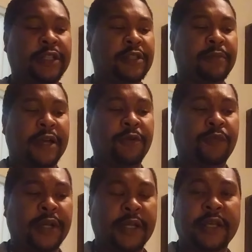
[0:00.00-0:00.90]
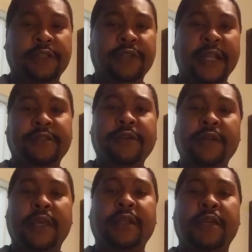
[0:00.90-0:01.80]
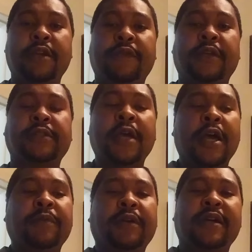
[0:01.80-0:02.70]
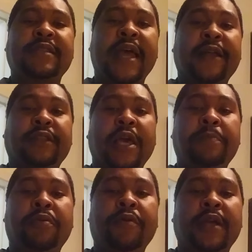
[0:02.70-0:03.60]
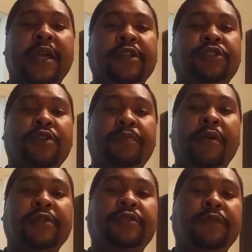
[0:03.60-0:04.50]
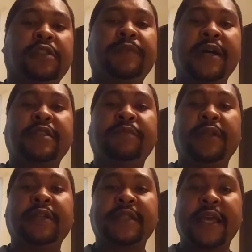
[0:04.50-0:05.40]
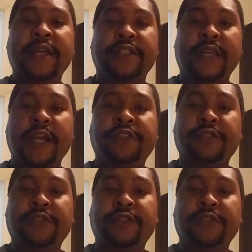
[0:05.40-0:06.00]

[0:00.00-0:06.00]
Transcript: It doesn't matter what it is. You got to start getting curious, because at that point, it is your personal responsibility to educate